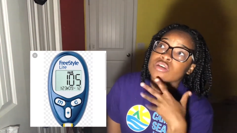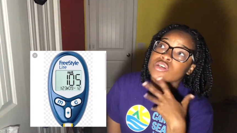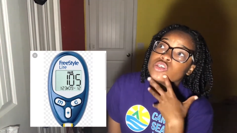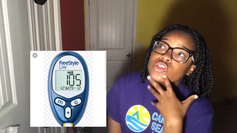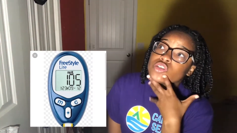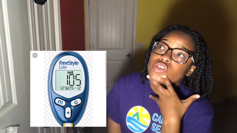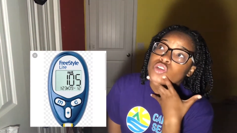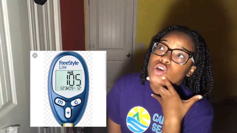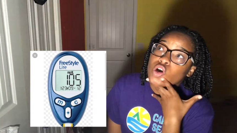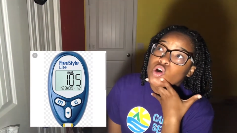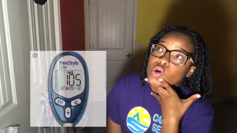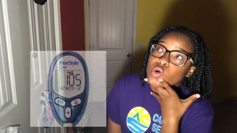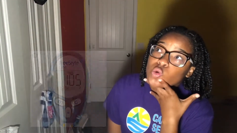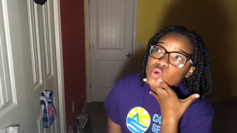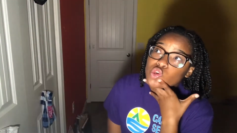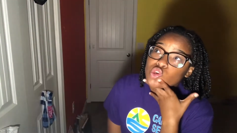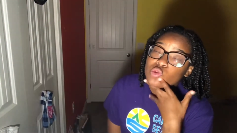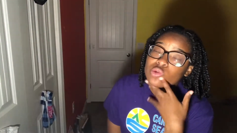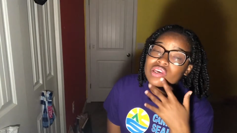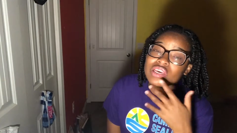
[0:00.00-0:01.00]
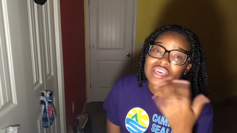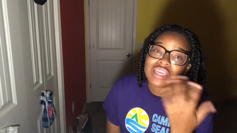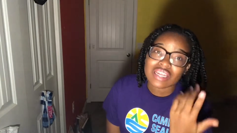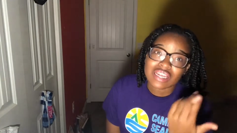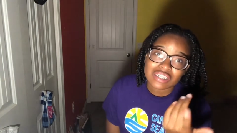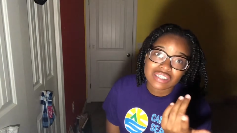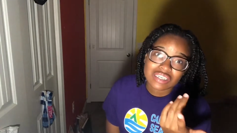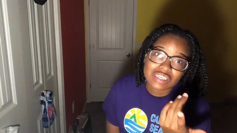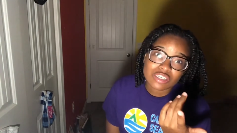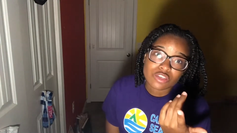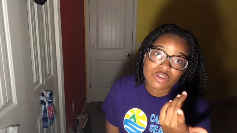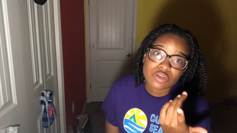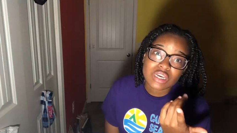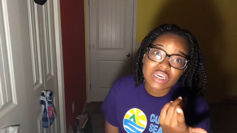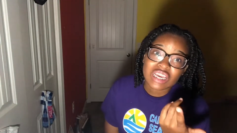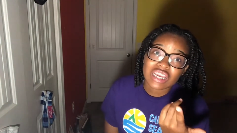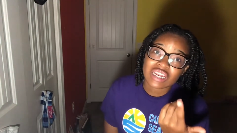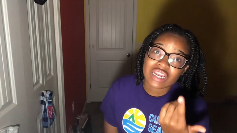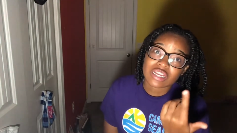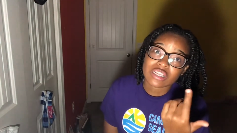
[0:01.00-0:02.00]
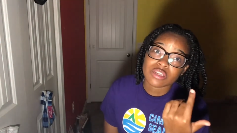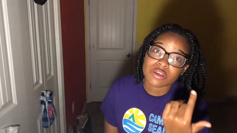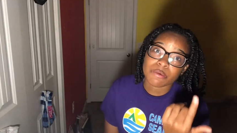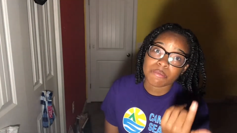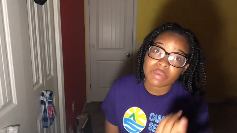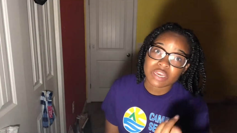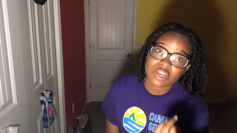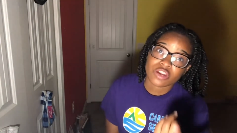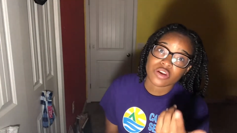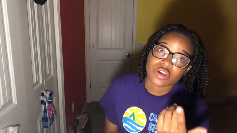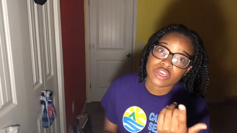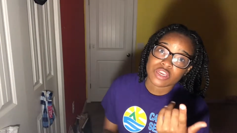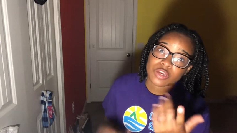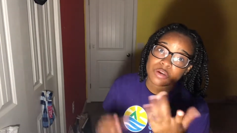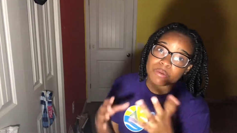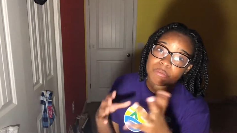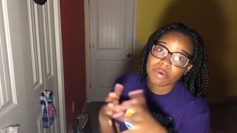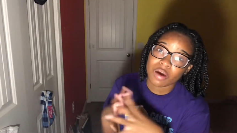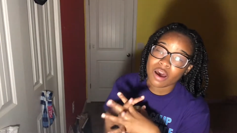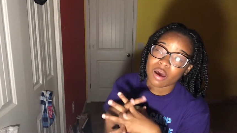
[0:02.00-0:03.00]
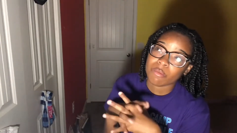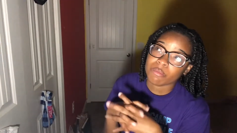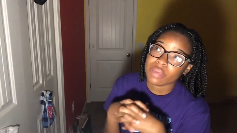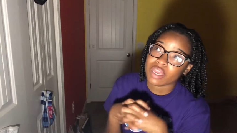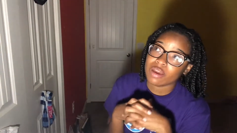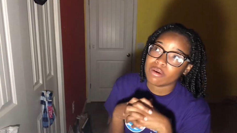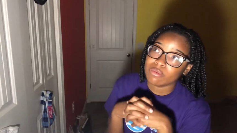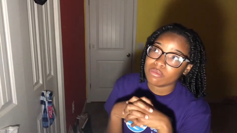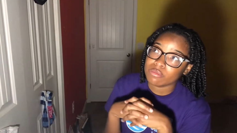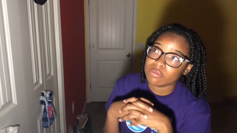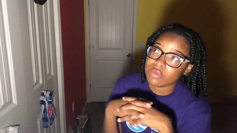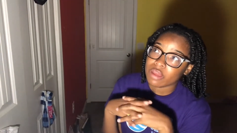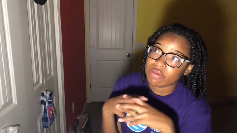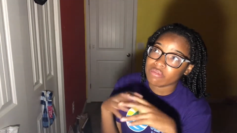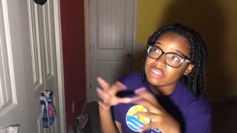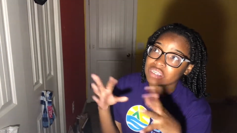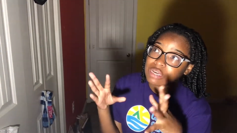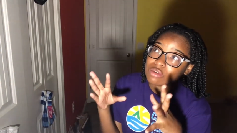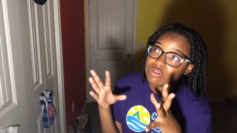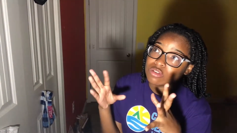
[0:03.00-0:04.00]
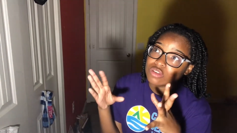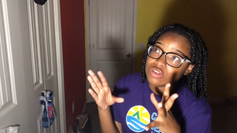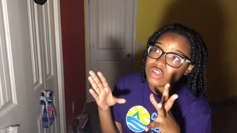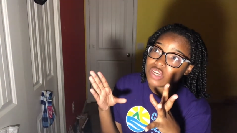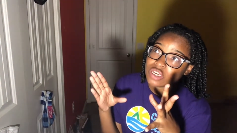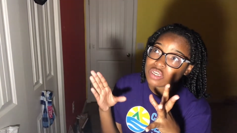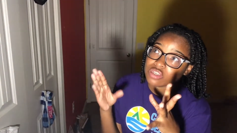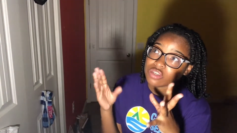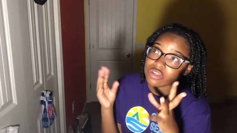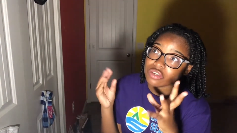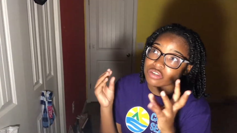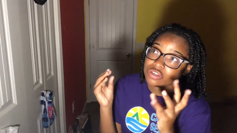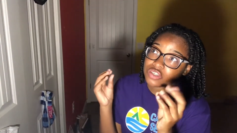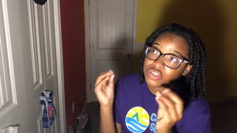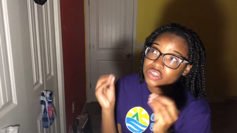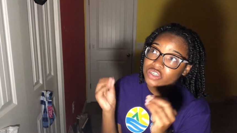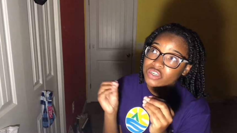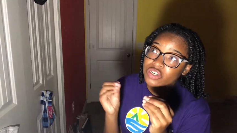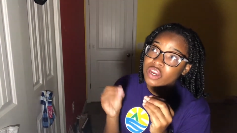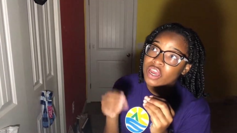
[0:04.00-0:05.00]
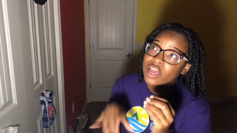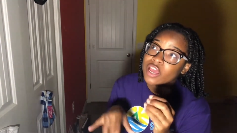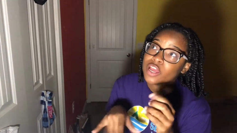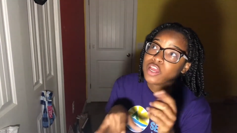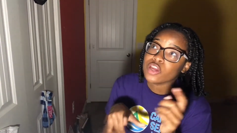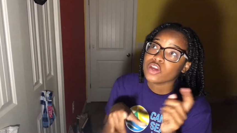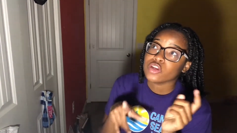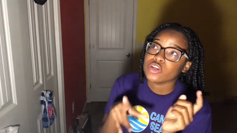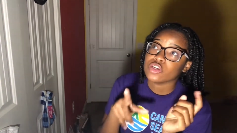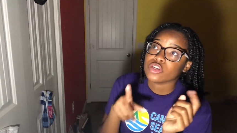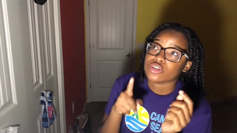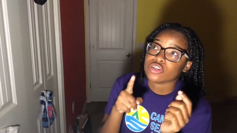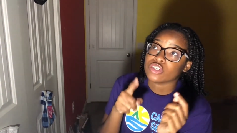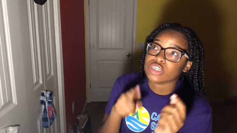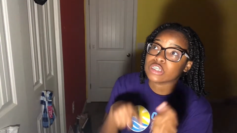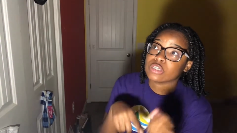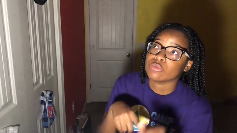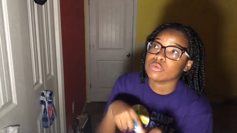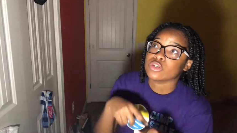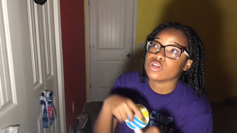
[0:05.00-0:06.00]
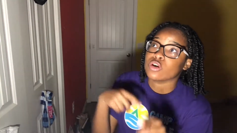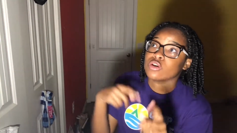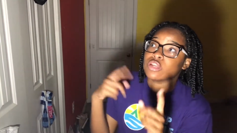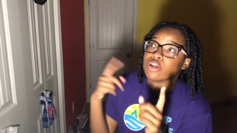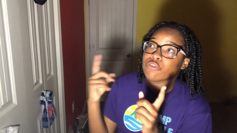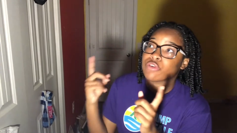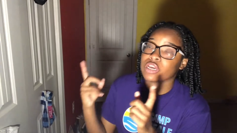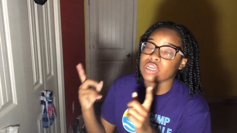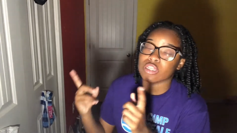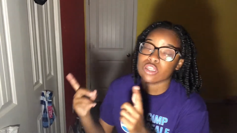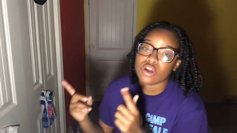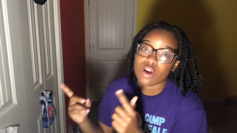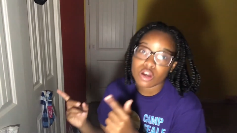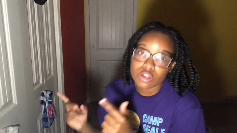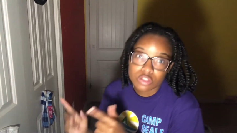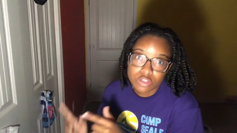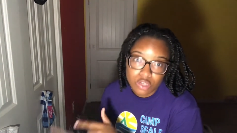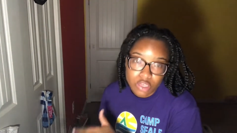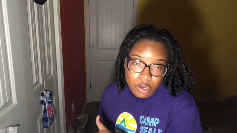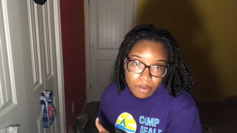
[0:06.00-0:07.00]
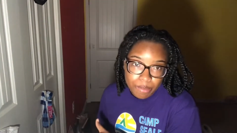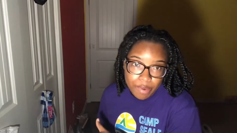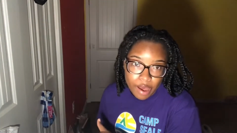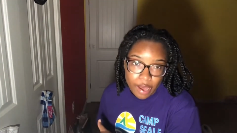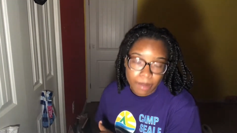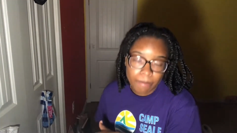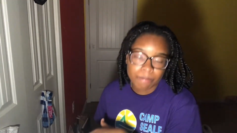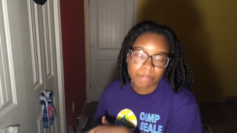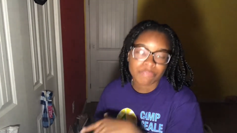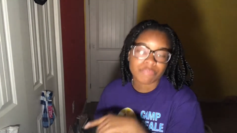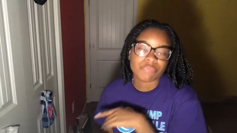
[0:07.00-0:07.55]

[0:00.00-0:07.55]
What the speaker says: So you can connect it. You can connect your meter in your pump, and every time you check your sugar would go directly onto your pump.